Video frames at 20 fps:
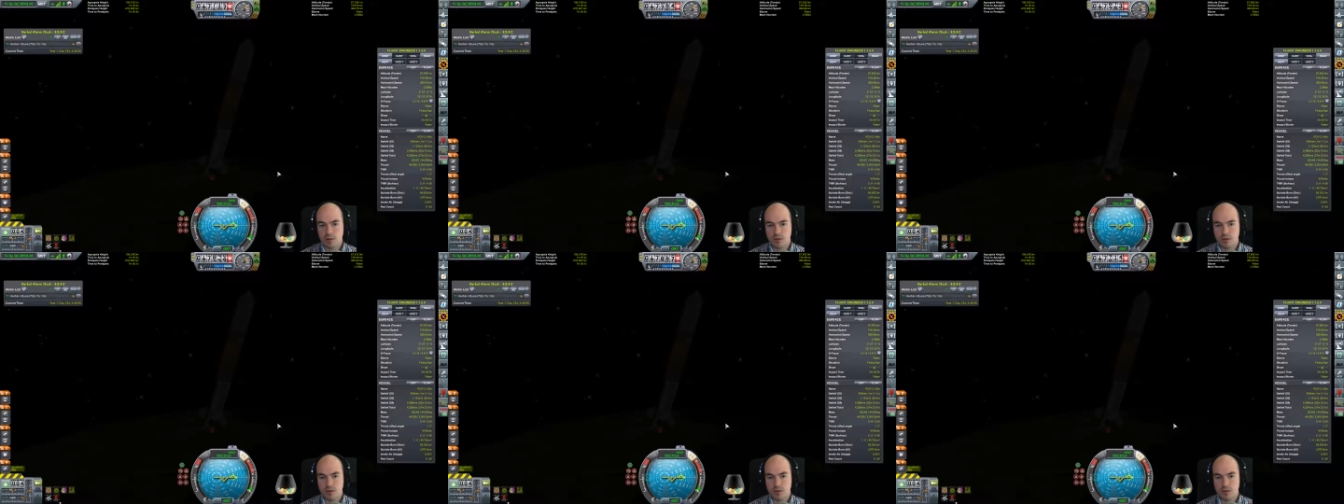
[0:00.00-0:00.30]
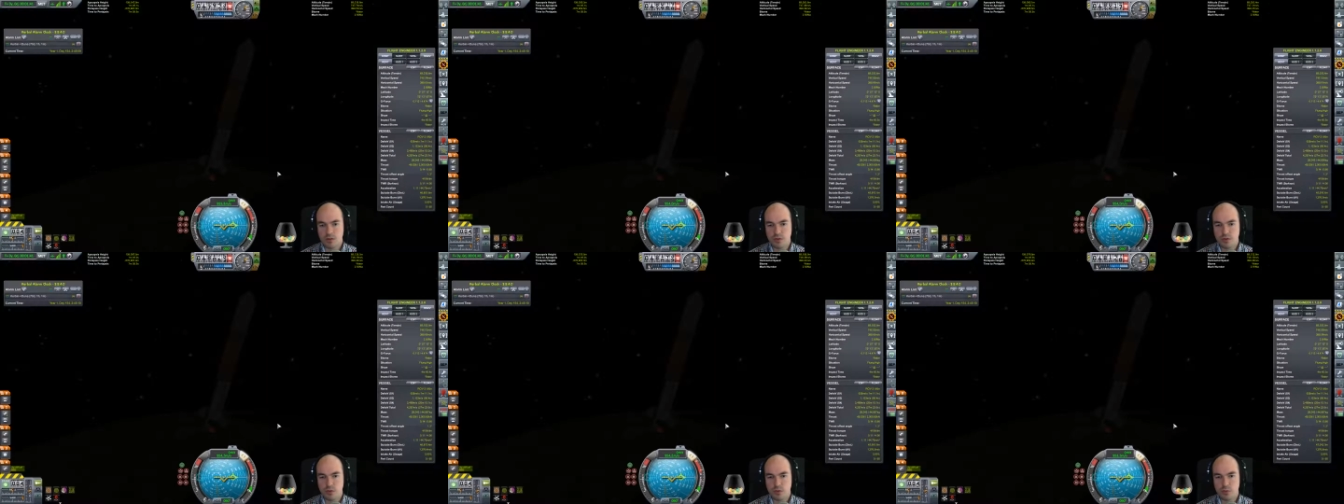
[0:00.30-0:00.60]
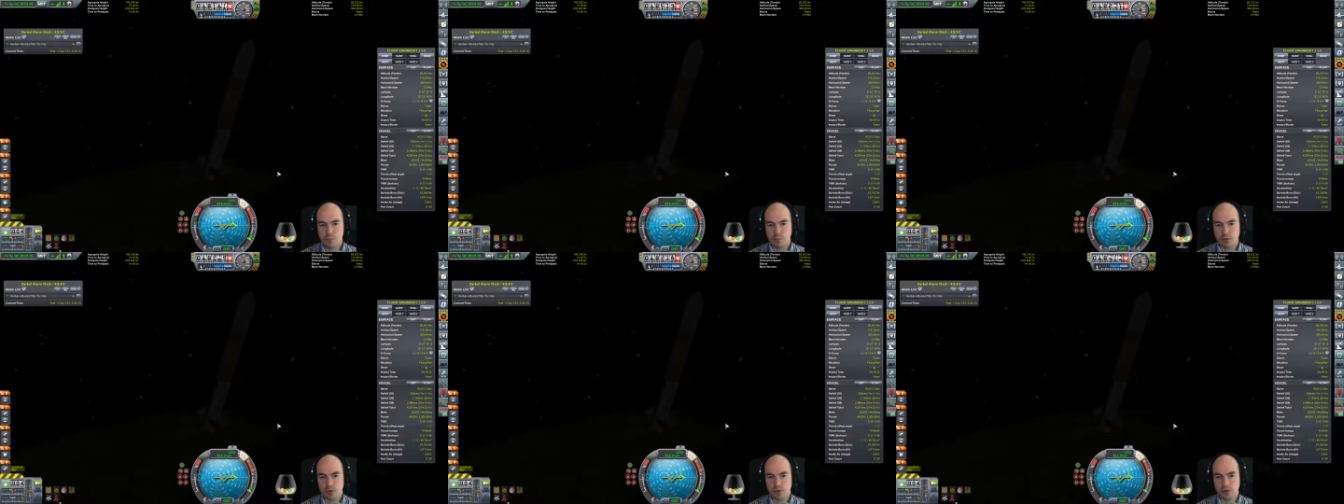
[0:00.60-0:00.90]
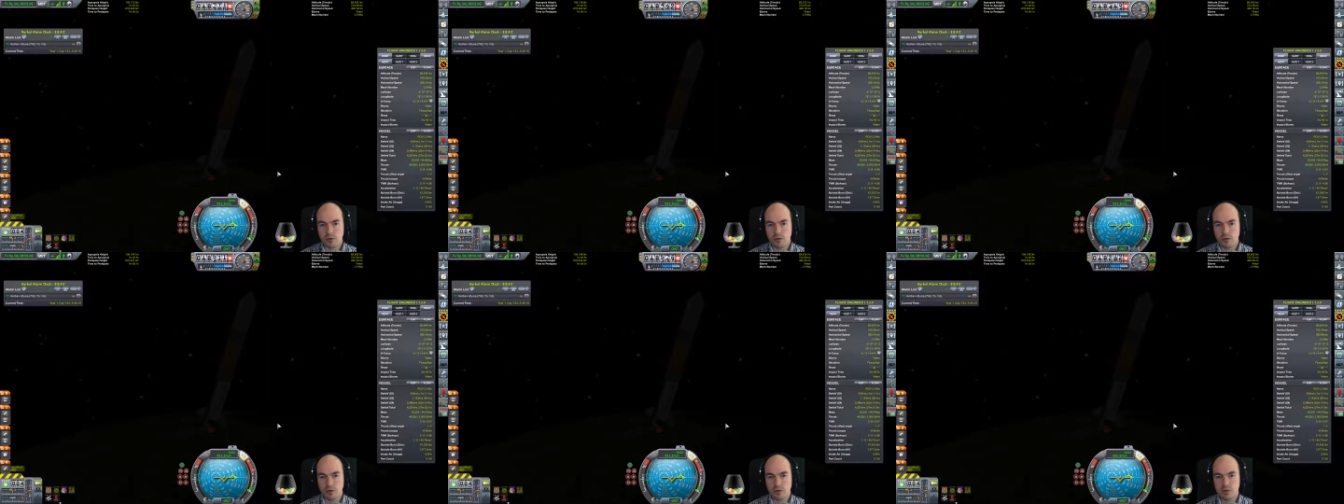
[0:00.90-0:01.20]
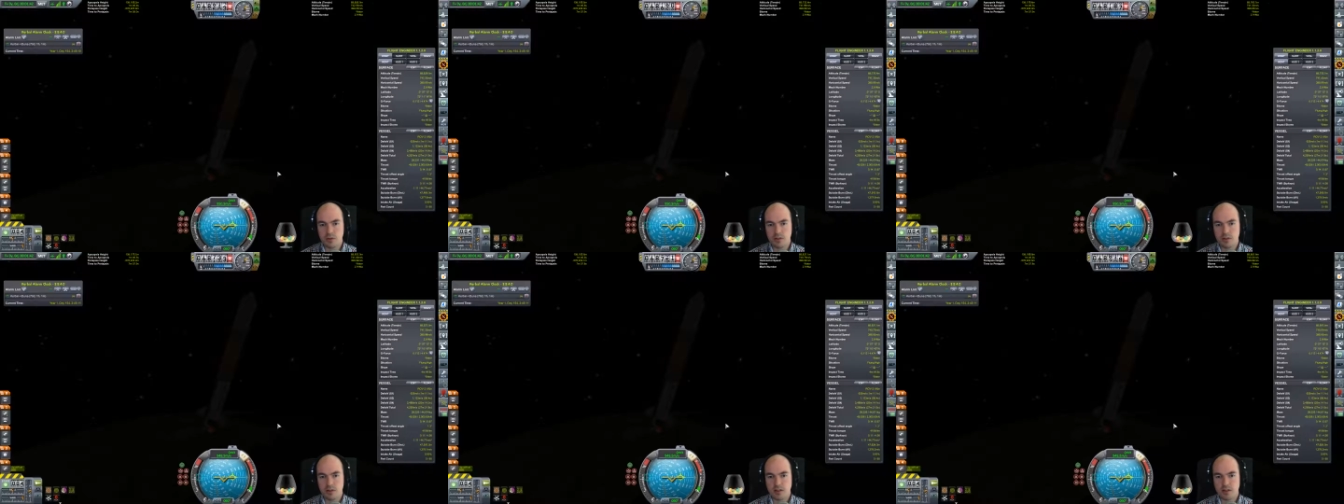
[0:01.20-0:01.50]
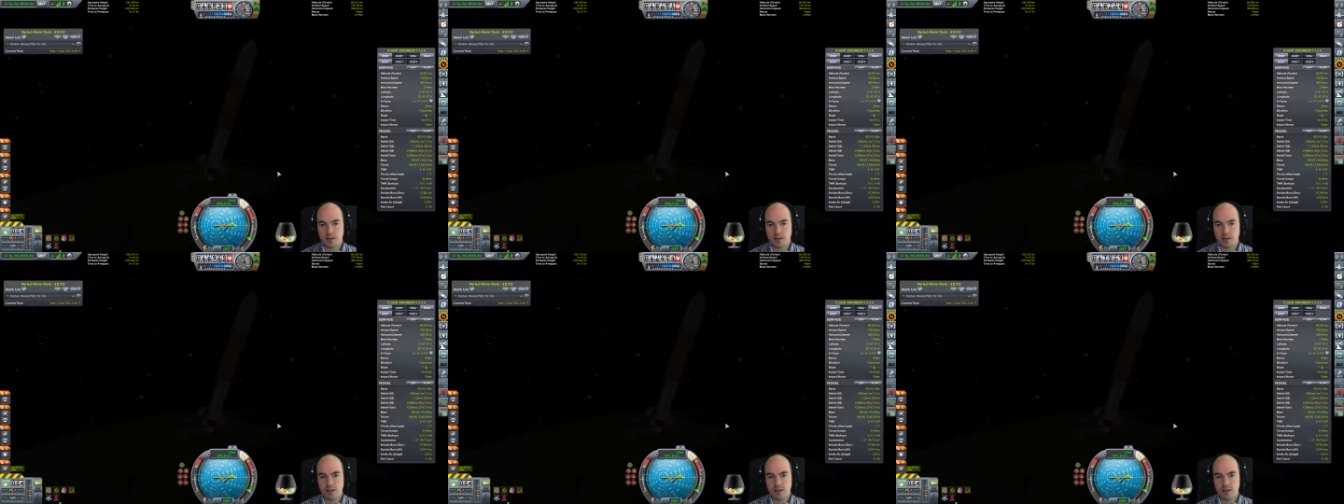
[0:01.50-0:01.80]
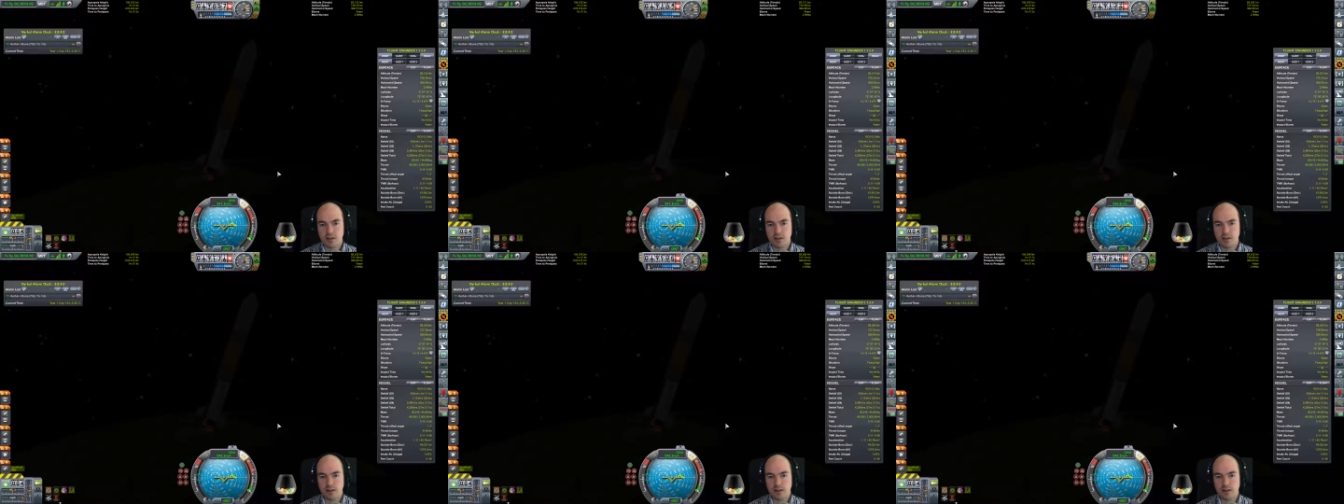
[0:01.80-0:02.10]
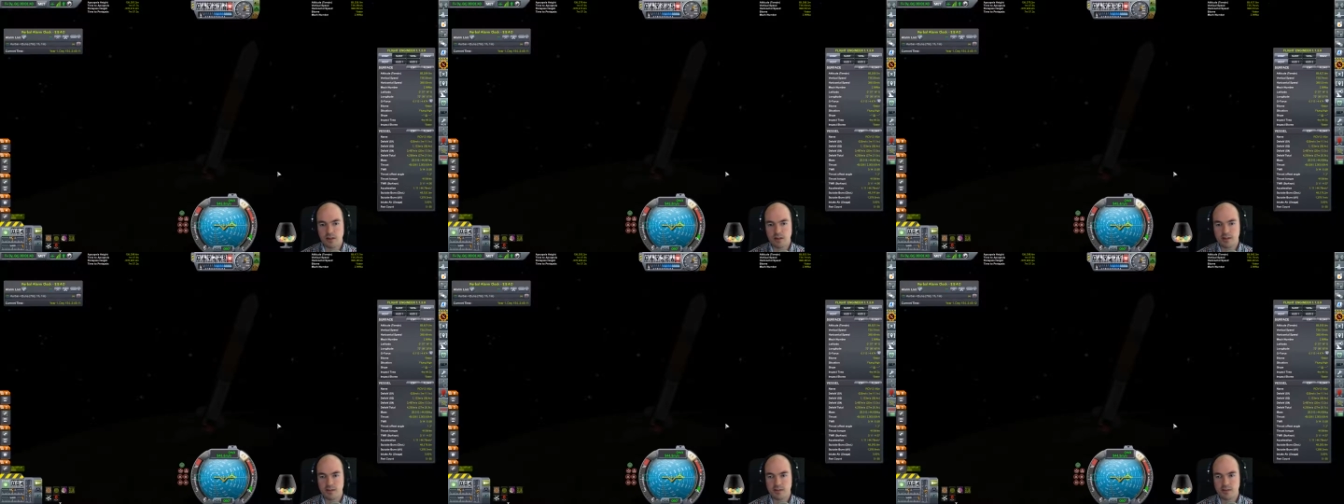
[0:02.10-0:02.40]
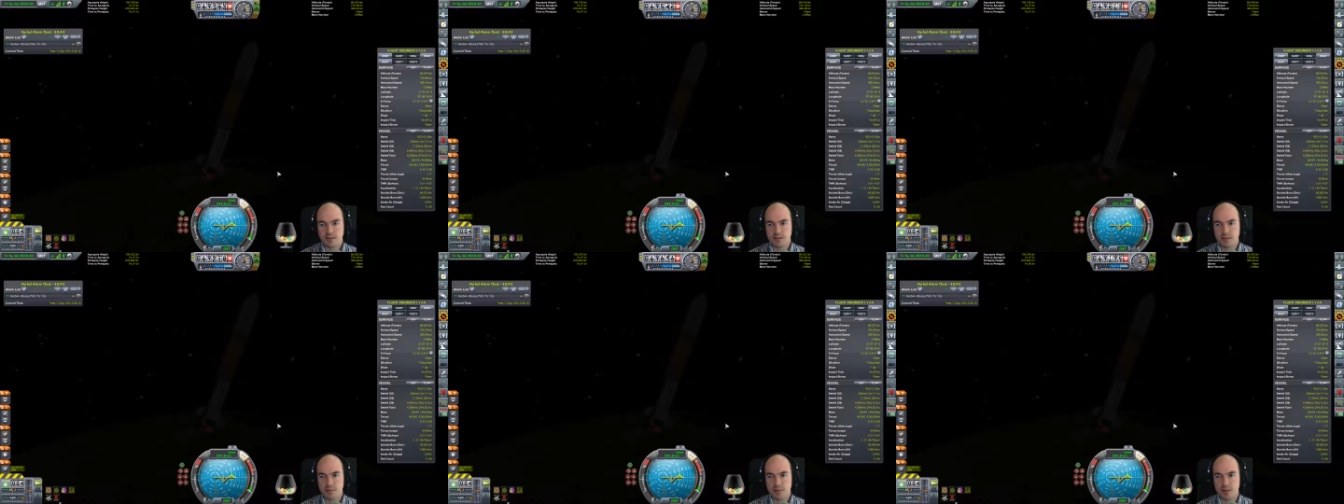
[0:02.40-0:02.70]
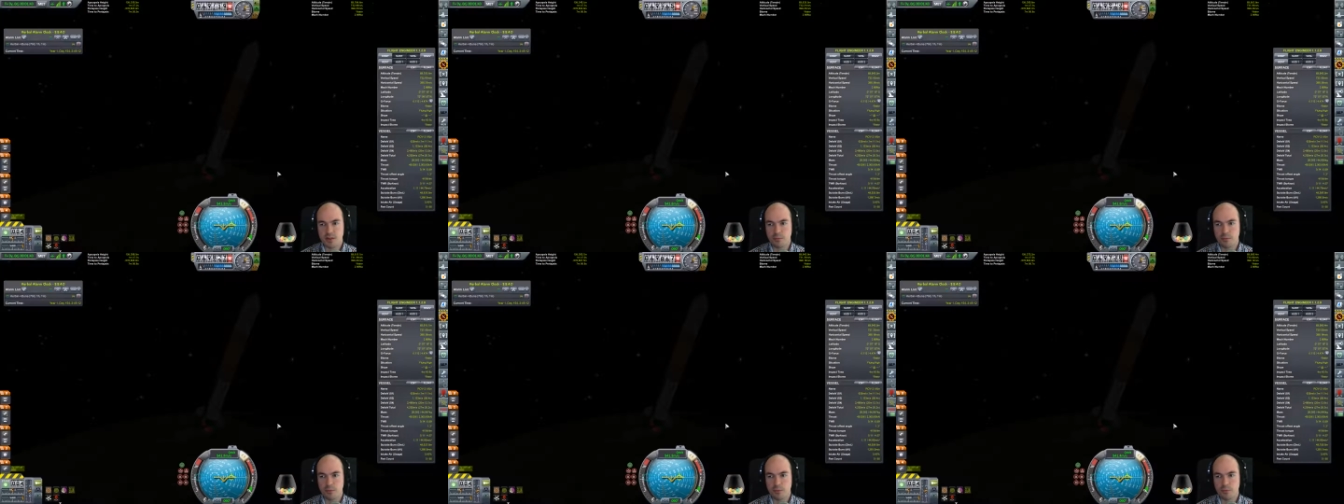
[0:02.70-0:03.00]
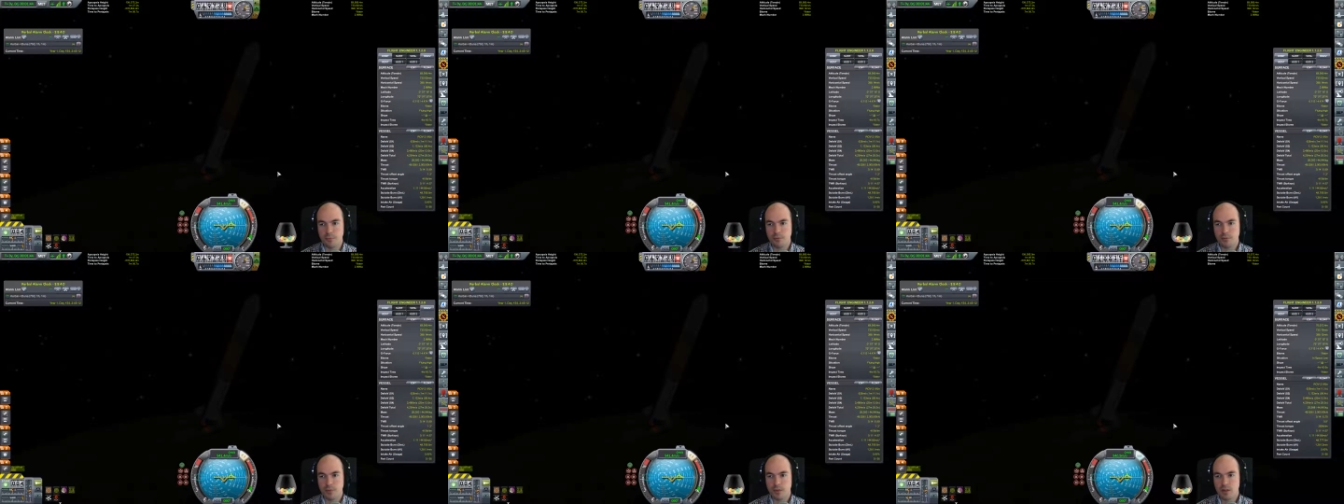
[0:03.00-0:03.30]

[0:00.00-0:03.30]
Super low. That gets us some gimbal.